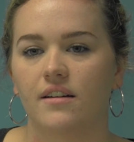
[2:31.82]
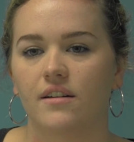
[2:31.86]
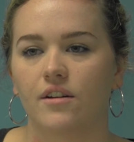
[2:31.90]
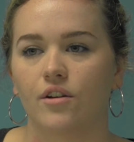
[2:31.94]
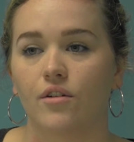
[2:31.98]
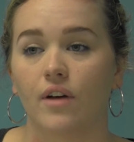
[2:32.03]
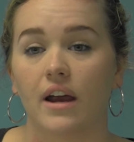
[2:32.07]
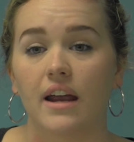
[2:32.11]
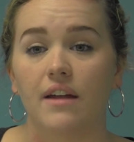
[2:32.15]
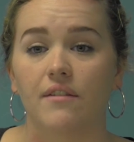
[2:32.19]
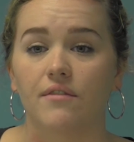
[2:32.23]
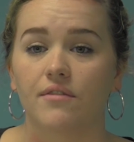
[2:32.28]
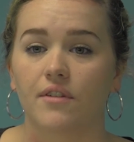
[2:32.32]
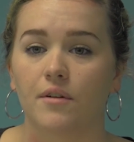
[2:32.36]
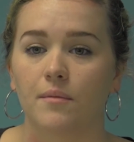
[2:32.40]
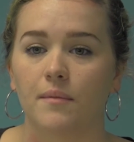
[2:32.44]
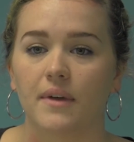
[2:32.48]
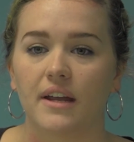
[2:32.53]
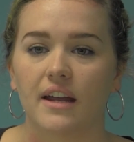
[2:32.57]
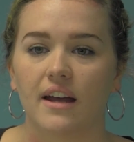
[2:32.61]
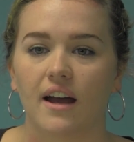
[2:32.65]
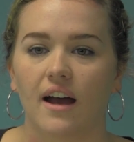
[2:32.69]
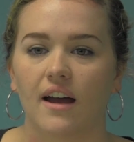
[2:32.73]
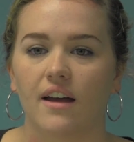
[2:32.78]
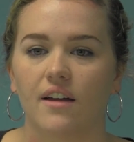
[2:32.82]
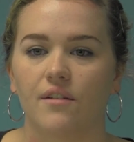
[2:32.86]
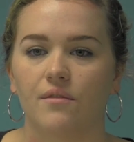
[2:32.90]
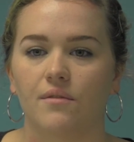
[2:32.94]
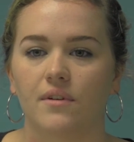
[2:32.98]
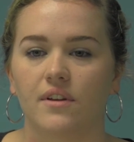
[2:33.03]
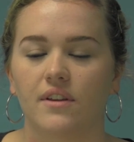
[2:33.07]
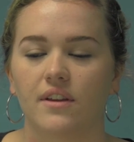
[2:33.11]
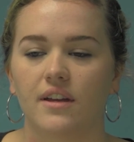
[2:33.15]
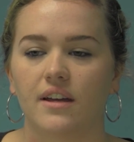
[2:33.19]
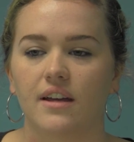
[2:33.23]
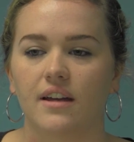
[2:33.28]
great for me. I
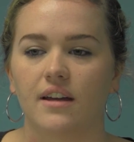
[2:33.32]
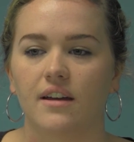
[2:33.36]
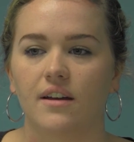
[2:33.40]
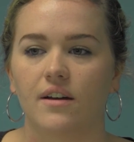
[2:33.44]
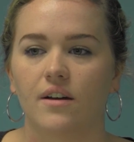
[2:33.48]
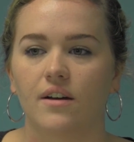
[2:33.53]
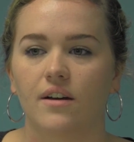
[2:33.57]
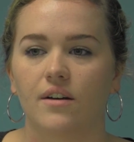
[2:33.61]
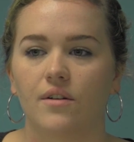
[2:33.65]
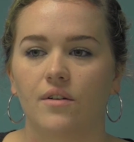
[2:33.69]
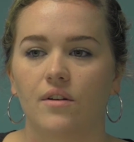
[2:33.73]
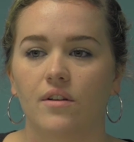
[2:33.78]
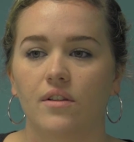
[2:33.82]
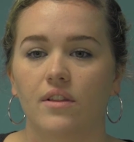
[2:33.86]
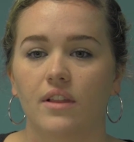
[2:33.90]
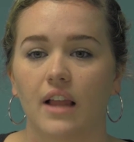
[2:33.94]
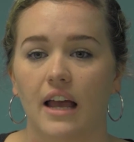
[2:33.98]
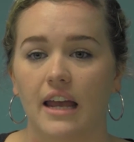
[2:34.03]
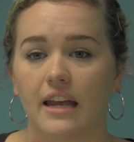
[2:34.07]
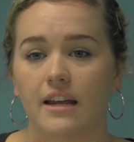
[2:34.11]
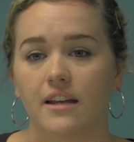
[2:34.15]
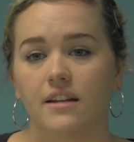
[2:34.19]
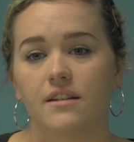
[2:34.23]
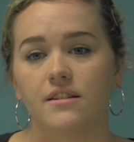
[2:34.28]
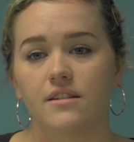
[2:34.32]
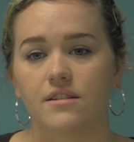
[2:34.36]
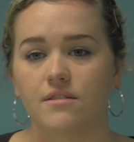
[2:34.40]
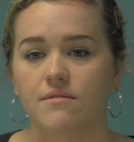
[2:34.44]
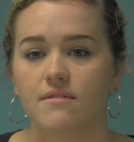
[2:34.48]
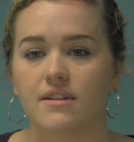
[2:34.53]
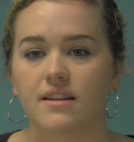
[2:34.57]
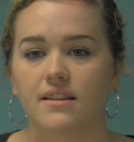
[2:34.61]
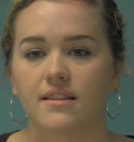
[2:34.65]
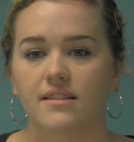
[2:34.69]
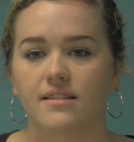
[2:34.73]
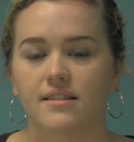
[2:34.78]
really like
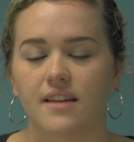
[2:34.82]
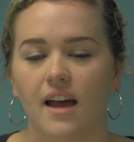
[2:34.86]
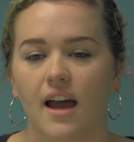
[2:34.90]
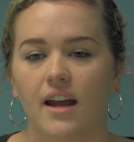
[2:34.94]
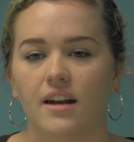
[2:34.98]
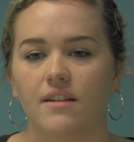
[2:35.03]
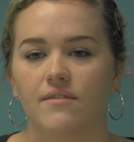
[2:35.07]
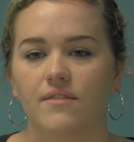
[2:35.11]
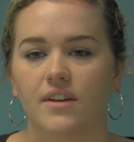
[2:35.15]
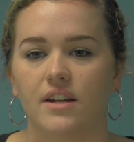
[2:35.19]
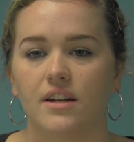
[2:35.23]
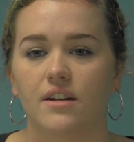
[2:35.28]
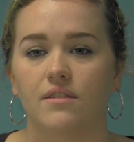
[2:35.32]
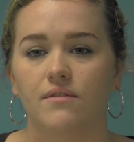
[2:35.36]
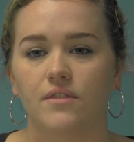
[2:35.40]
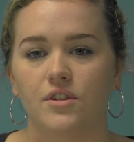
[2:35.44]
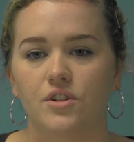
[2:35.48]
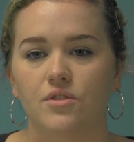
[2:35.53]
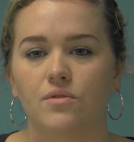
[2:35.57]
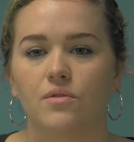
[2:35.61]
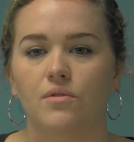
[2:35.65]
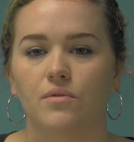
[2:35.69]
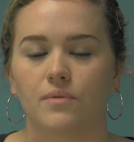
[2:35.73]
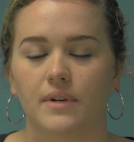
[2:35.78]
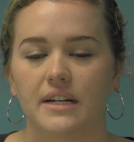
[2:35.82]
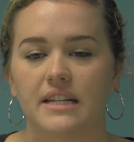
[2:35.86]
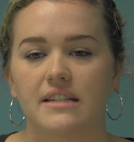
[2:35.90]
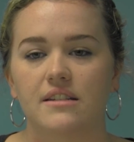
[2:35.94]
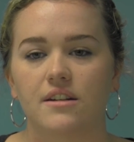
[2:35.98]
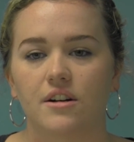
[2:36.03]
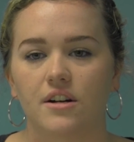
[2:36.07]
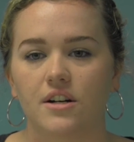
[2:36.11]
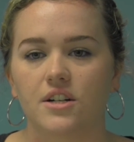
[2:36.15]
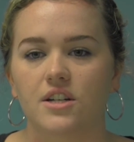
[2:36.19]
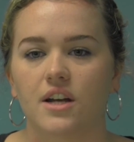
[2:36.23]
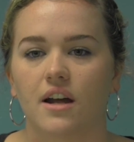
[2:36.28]
doing this kind of individual
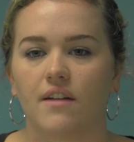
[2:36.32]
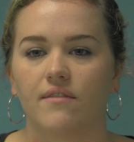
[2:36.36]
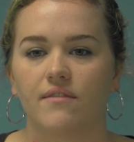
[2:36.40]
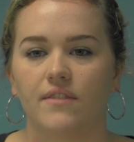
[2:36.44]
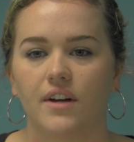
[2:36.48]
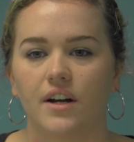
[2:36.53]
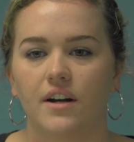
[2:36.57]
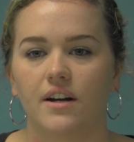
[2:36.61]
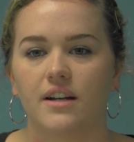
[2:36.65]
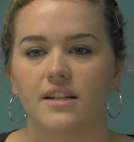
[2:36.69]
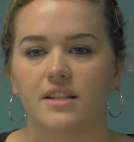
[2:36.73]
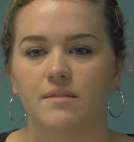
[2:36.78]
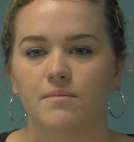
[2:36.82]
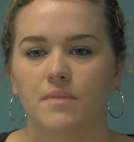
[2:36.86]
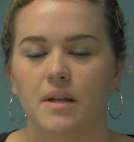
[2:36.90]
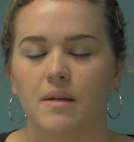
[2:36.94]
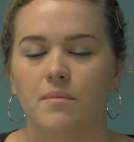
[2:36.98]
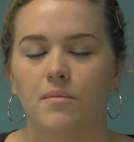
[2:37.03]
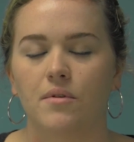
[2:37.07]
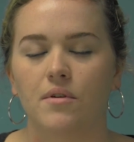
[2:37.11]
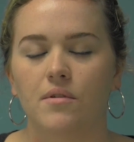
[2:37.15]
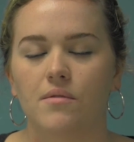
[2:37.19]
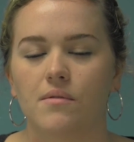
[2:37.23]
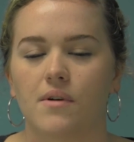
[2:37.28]
research on various people.